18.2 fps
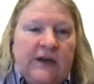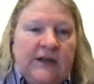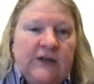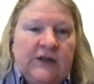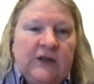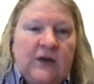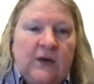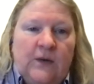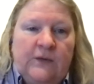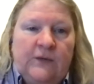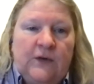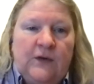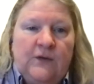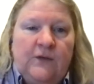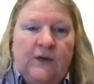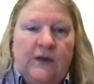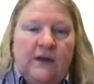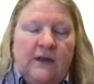And so if
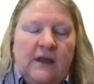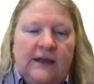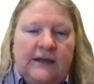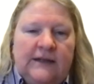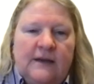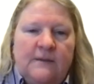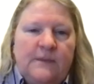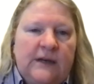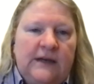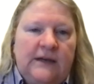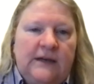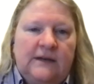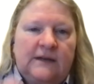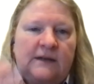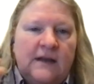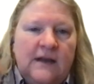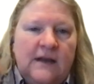you feel like somebody is